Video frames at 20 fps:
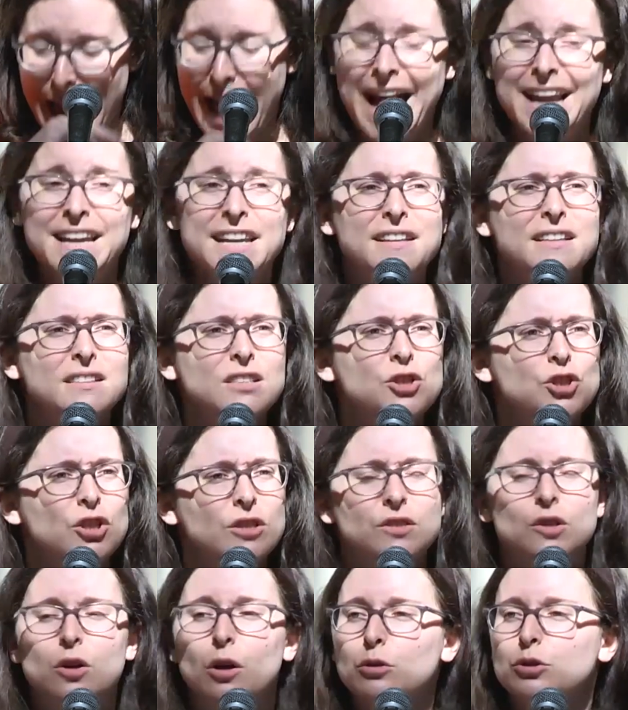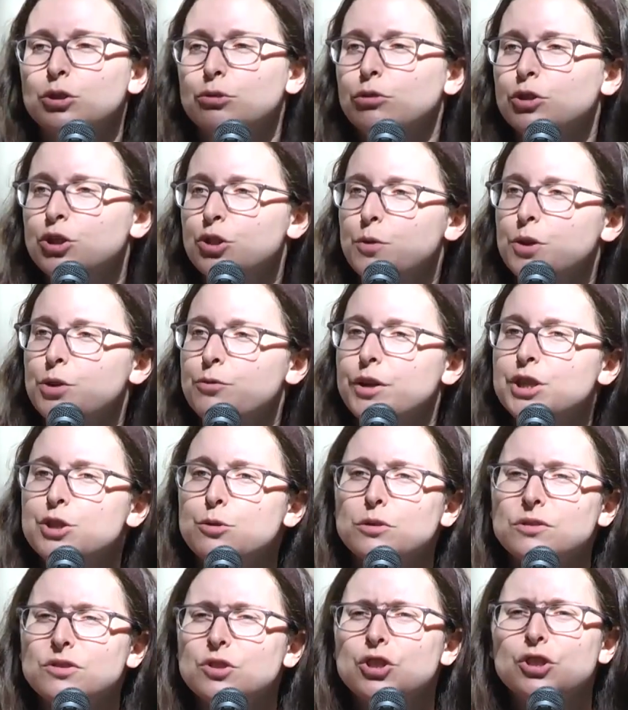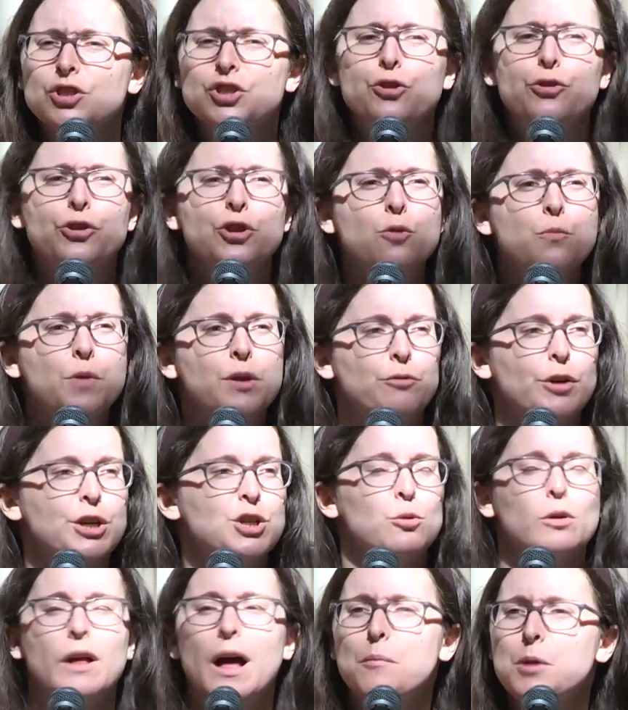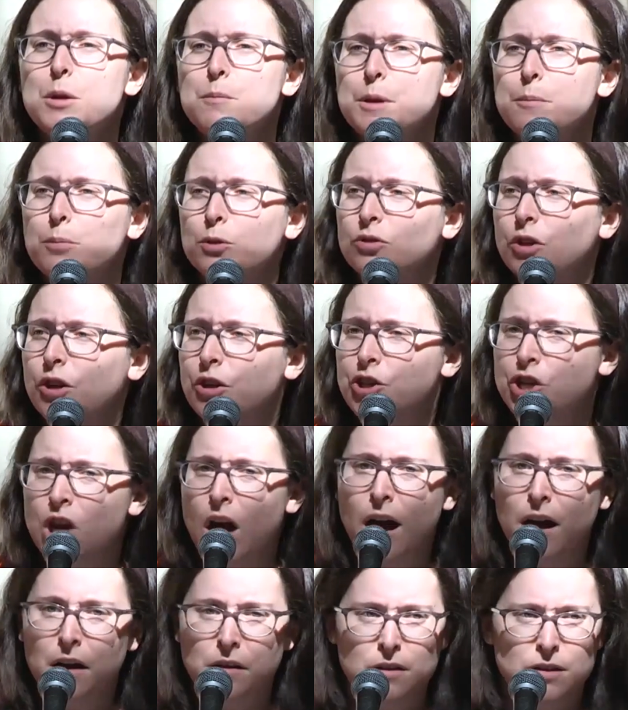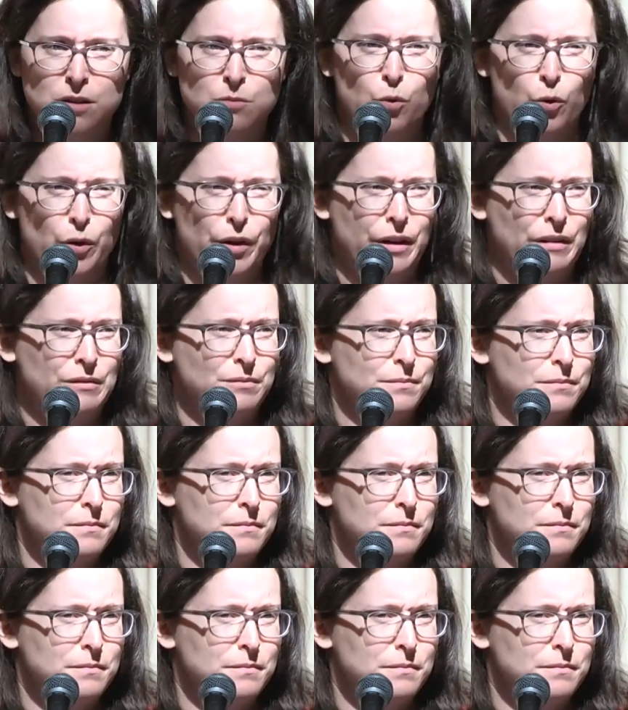And it isn't just cultural Jewish rituals, it's just your human ritual. How many people took a jog this morning?